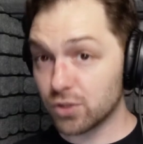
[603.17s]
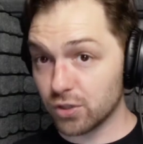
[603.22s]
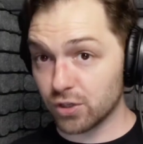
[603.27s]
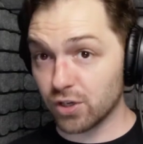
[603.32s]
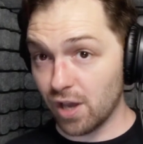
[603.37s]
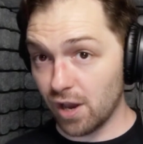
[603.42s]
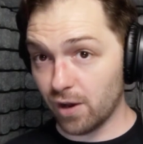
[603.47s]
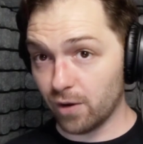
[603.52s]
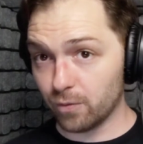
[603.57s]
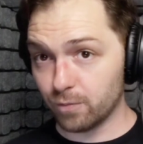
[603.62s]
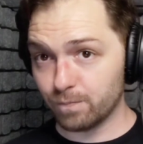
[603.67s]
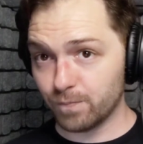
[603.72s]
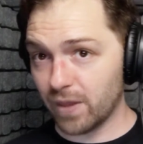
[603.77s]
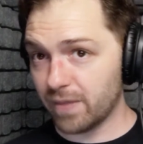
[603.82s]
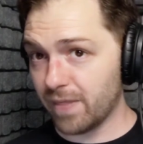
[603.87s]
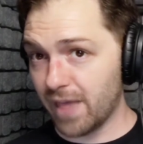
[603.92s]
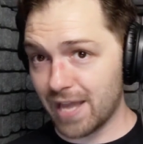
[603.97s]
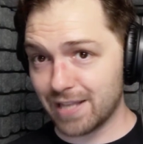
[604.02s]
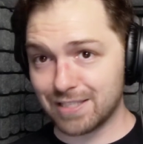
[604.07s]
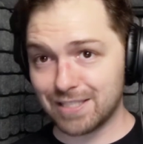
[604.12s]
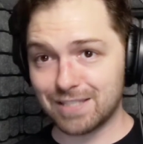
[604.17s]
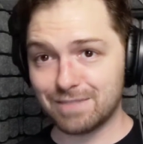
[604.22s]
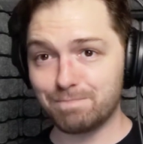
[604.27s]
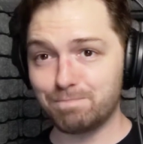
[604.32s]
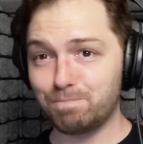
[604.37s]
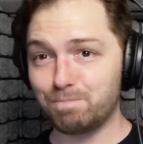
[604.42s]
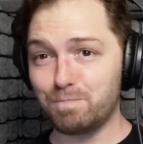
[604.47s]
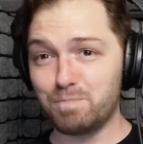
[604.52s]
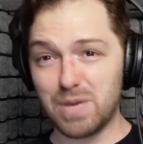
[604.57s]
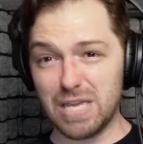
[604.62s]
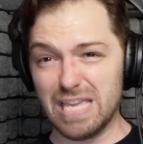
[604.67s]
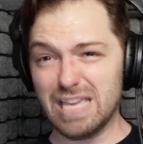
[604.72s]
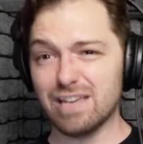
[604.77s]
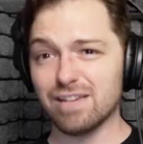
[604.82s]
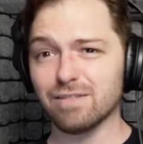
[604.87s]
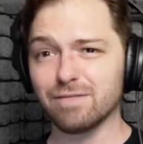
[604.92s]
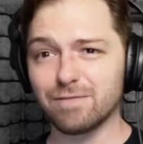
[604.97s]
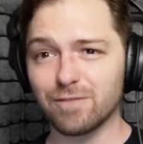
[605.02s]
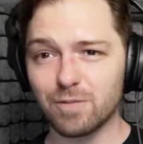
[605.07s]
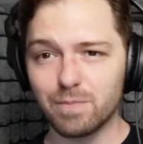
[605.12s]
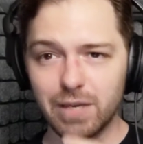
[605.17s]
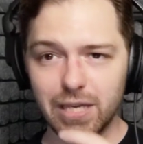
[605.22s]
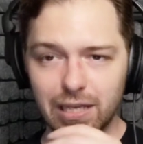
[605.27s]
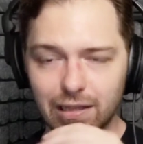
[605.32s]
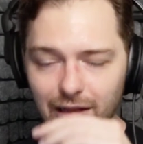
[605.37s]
to go. And that's big for me.